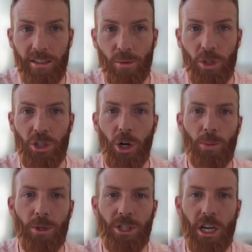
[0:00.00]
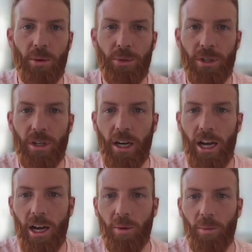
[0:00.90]
which opens up
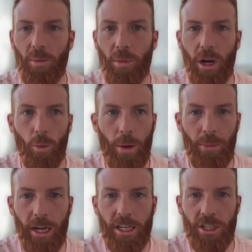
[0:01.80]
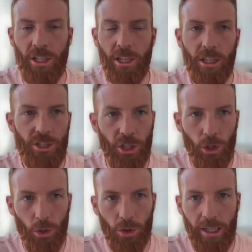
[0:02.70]
a web page,
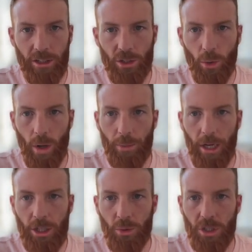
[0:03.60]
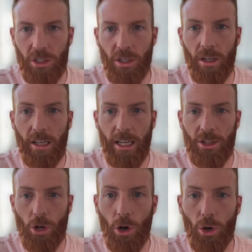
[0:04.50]
secure link to a web page which
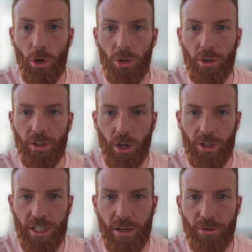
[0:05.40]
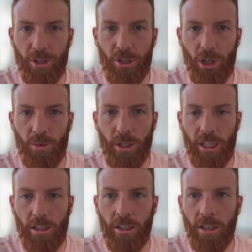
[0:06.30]
contains all the content for the document
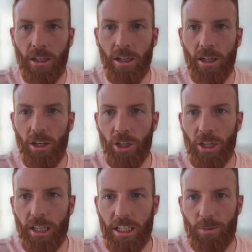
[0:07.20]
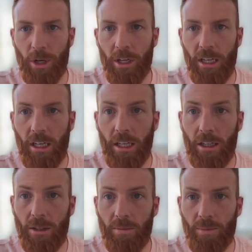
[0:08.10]
here. You can click this button
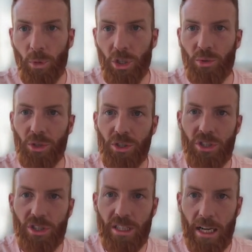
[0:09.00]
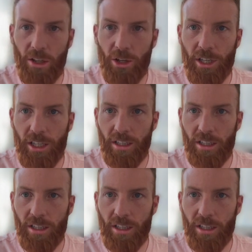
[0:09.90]
here, which will download it.